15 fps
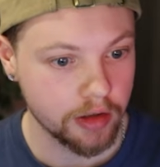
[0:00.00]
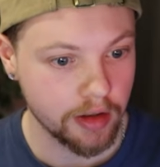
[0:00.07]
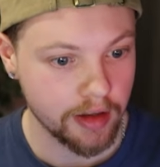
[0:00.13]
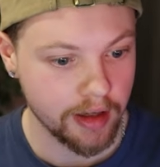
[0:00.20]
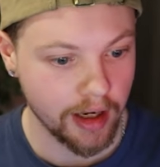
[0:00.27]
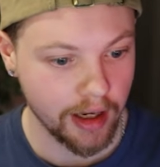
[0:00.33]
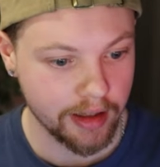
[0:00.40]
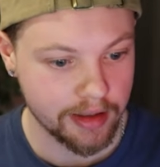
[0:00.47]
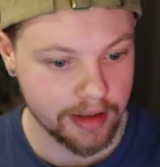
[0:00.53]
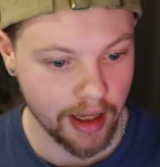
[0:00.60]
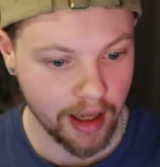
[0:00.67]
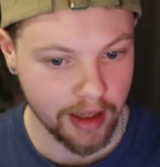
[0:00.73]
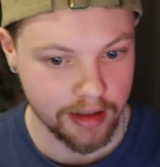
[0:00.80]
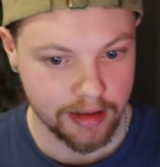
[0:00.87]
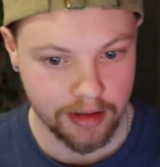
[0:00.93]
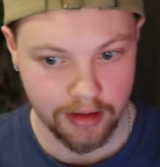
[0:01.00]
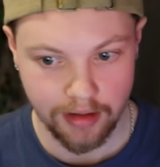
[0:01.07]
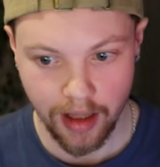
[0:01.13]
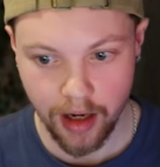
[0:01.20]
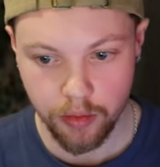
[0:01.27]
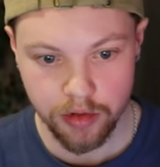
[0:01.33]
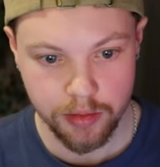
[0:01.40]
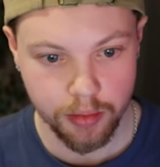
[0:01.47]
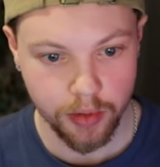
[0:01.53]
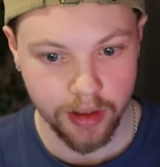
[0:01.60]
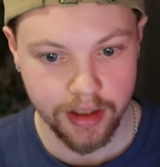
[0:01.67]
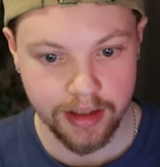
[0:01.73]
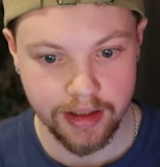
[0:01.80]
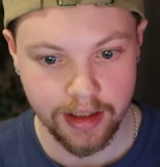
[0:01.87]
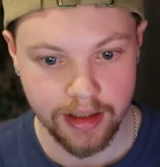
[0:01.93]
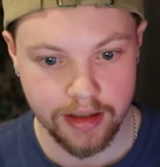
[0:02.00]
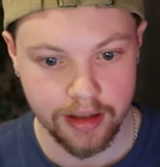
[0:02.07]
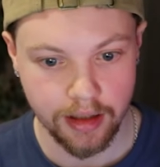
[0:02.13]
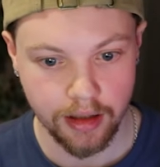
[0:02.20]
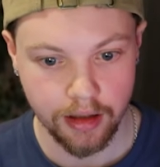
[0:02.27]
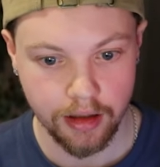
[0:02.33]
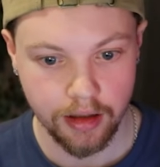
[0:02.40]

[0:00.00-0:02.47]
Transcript: to the next test. That was pretty decent.